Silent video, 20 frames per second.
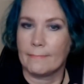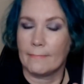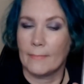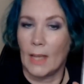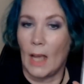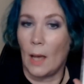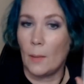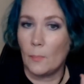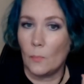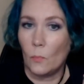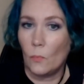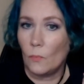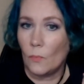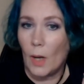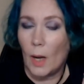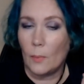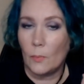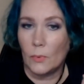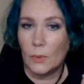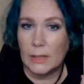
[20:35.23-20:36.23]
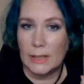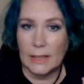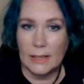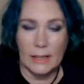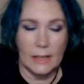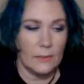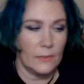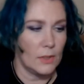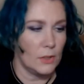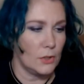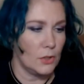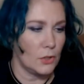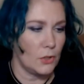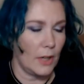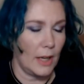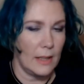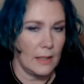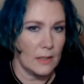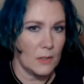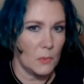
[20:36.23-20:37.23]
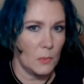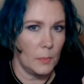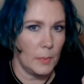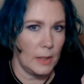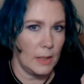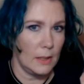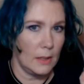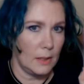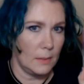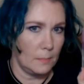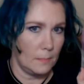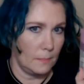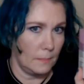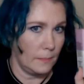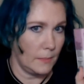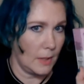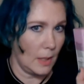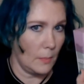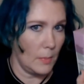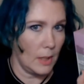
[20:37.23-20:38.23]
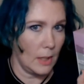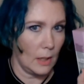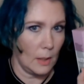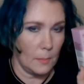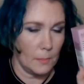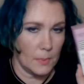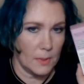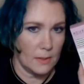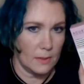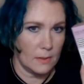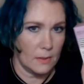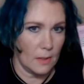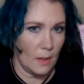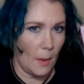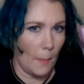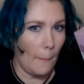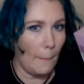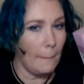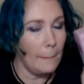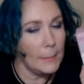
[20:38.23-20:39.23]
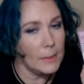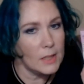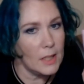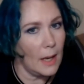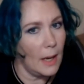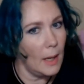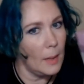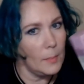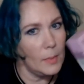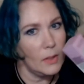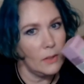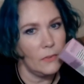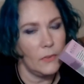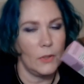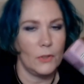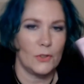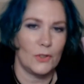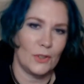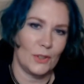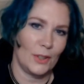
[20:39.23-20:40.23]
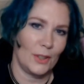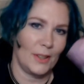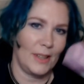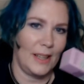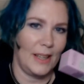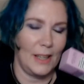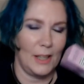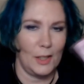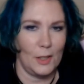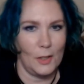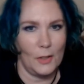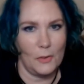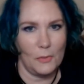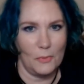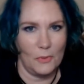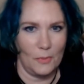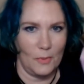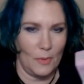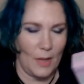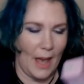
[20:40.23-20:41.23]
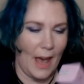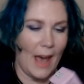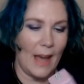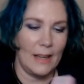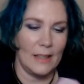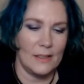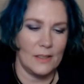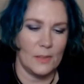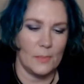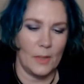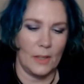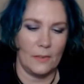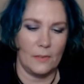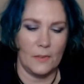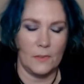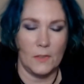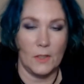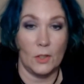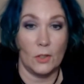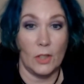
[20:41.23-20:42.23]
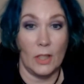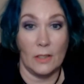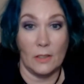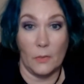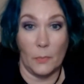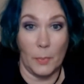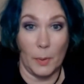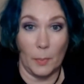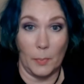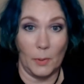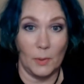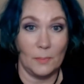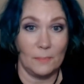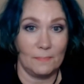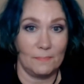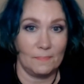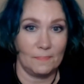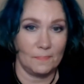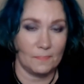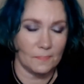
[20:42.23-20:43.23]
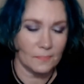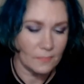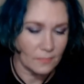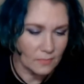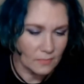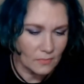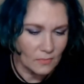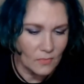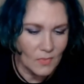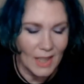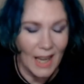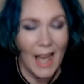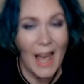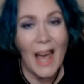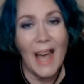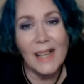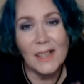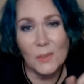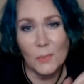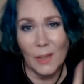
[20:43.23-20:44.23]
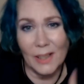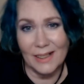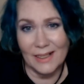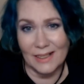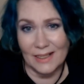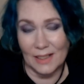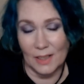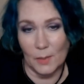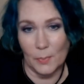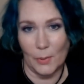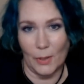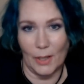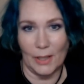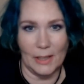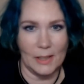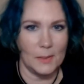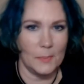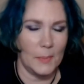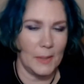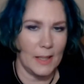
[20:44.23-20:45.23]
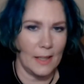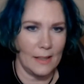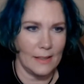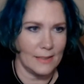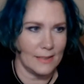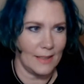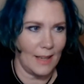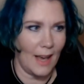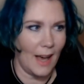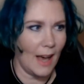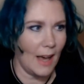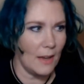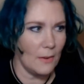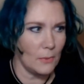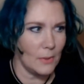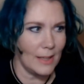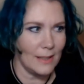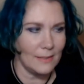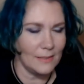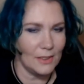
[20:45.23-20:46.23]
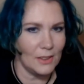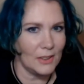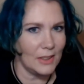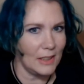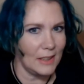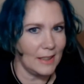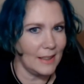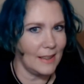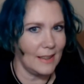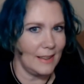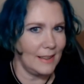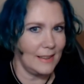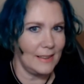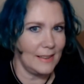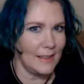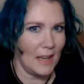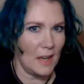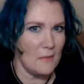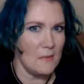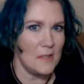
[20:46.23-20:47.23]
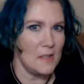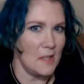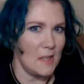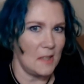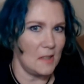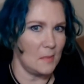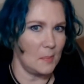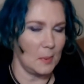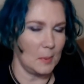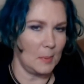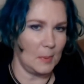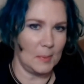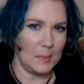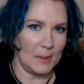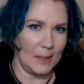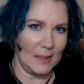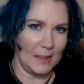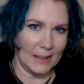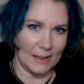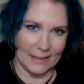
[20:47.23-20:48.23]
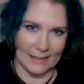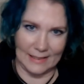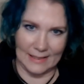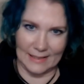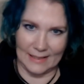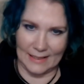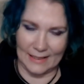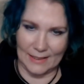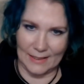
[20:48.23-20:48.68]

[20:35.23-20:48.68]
I'm willing to give this a try. This will be coming up sometime in the future and added to my 50 Shades of Purple, as well as this product, because I went looking and I didn't have a lot of purple products, so